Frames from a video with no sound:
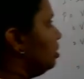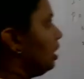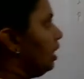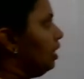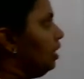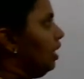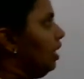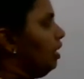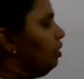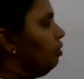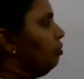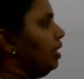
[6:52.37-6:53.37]
sin A
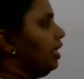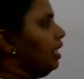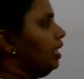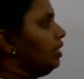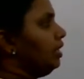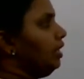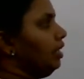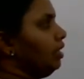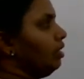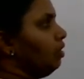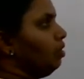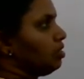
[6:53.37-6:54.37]
omega t
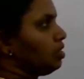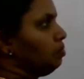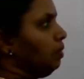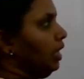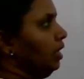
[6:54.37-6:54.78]
cos B